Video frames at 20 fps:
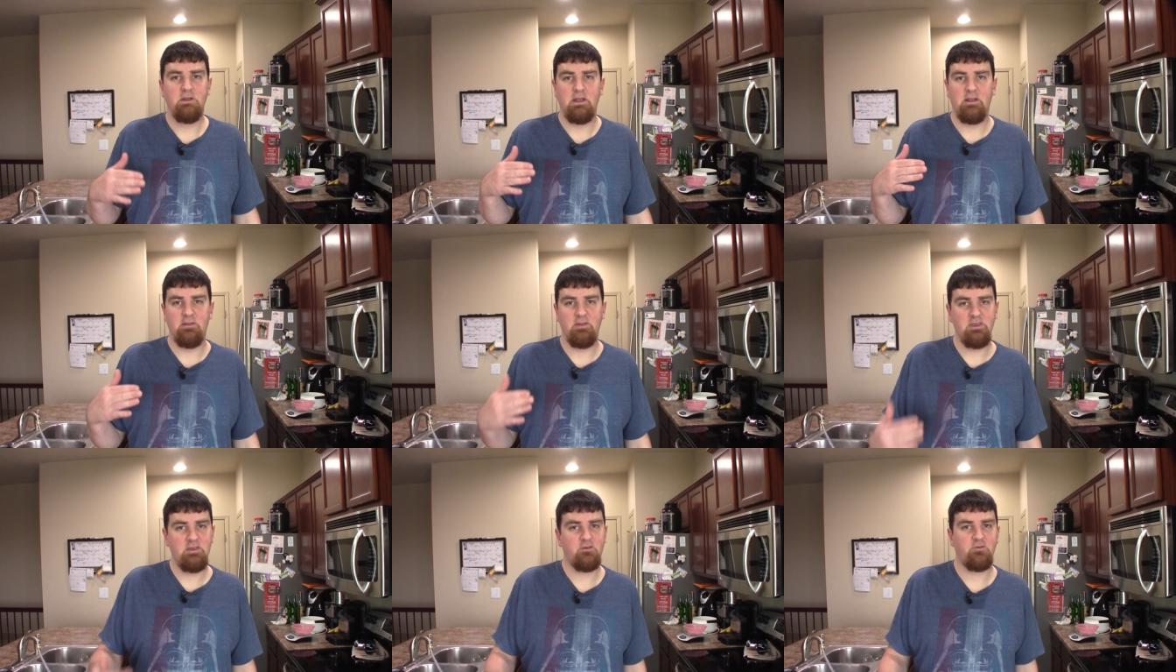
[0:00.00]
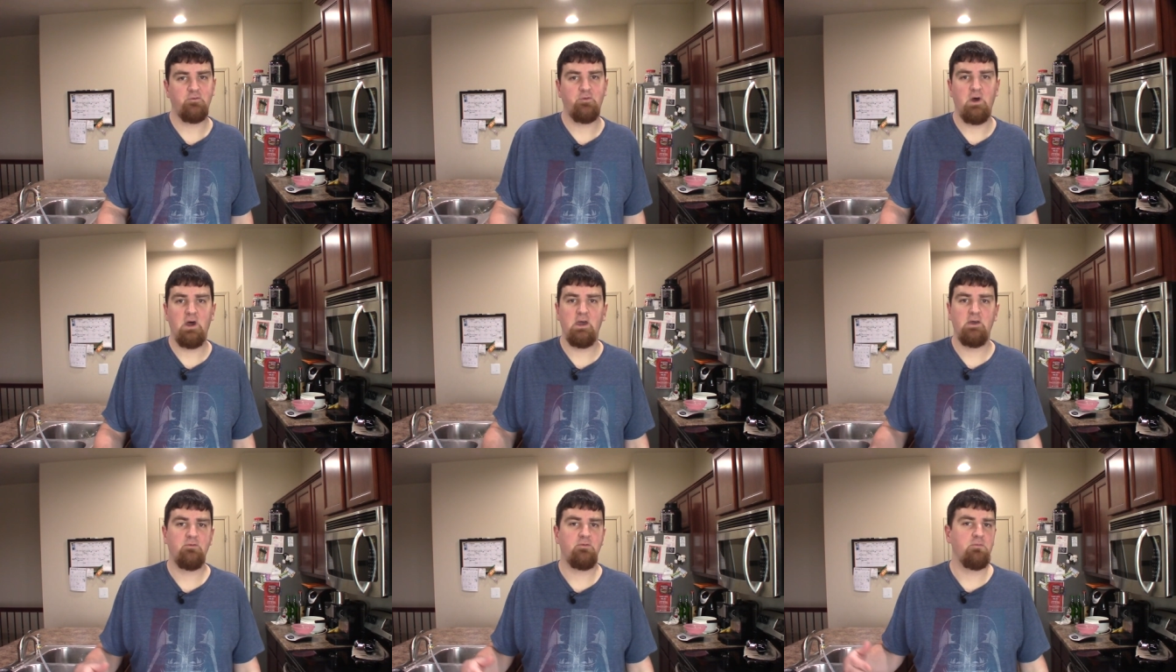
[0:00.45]
at least
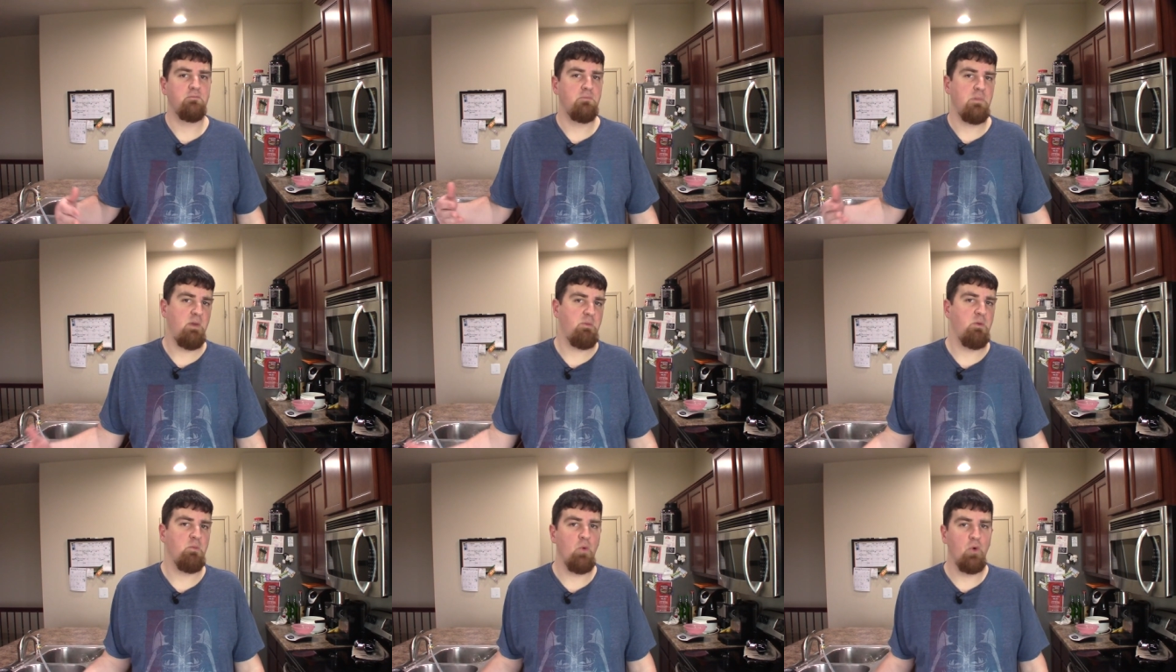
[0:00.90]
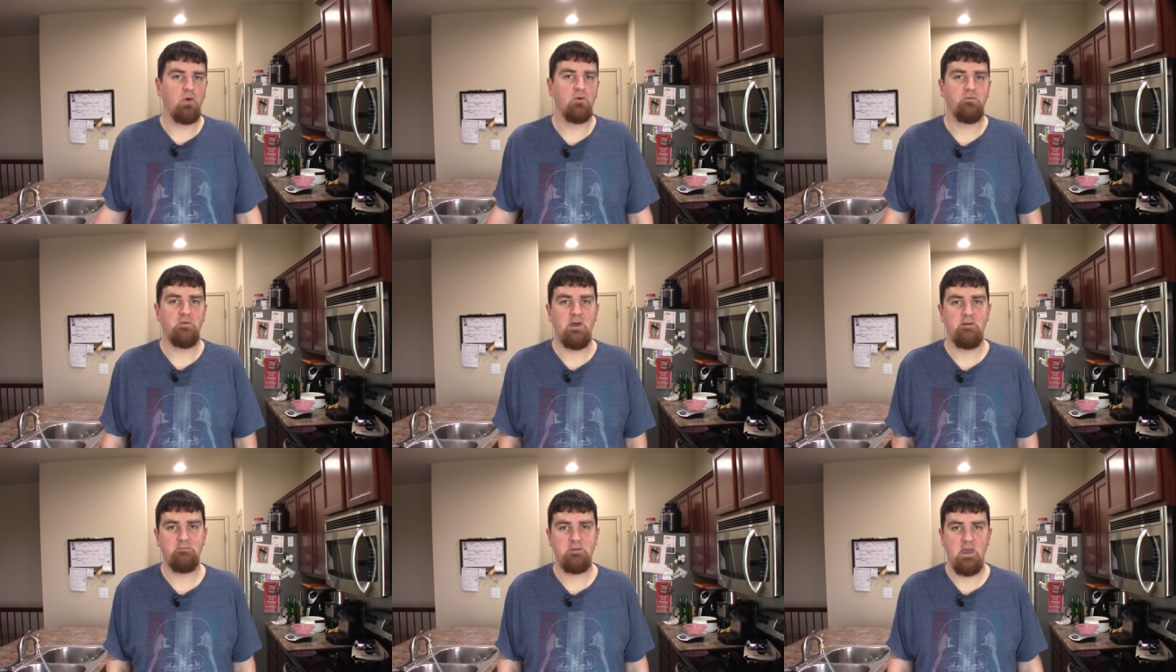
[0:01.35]
five, maybe more
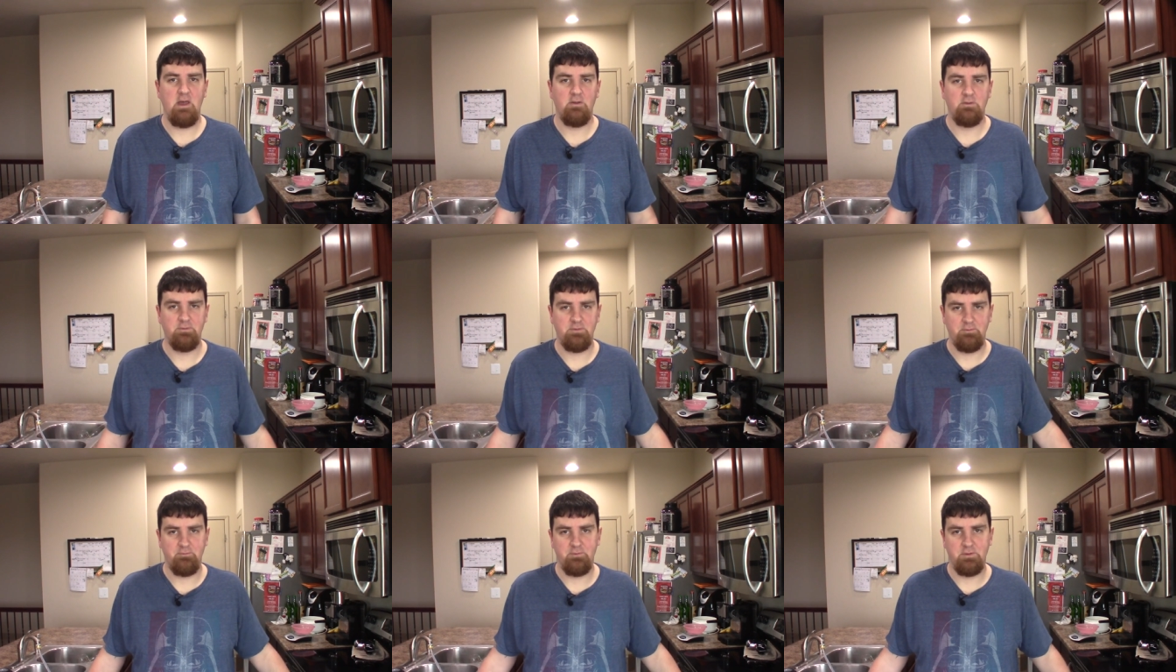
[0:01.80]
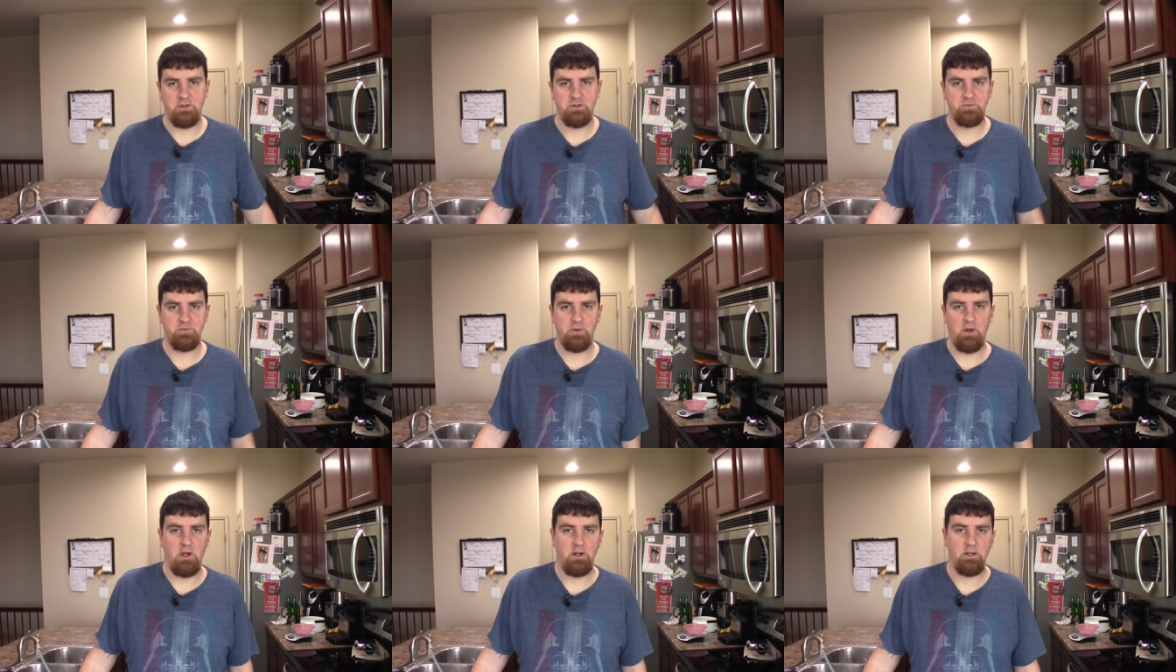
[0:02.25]
five gallons of
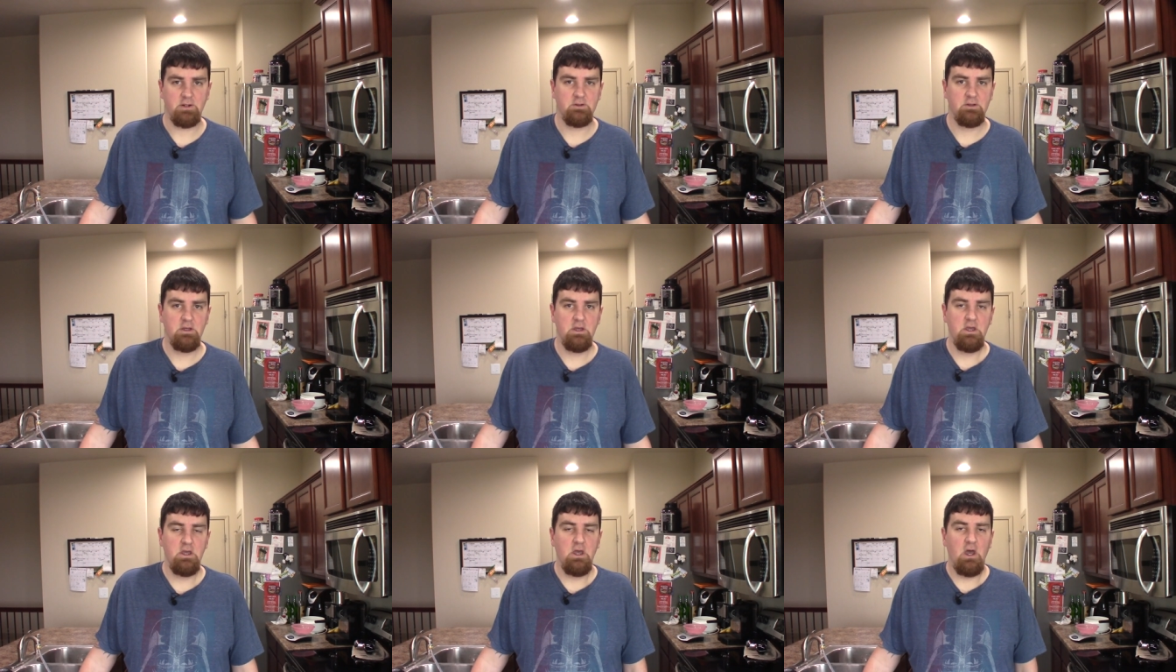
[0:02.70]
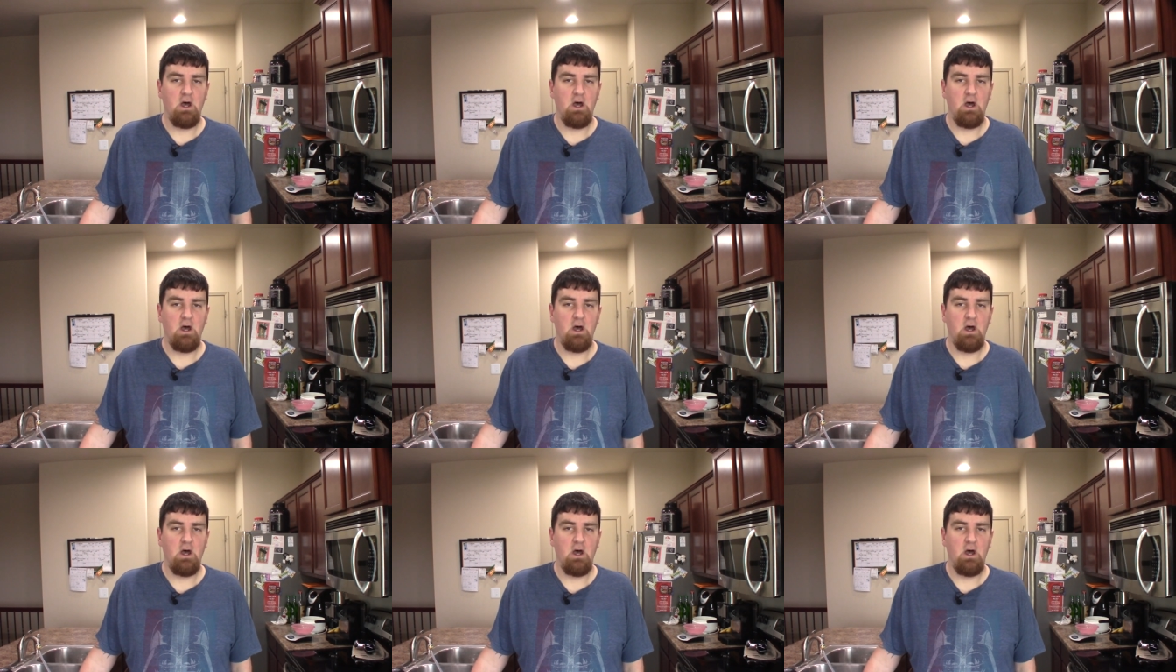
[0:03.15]
finished product.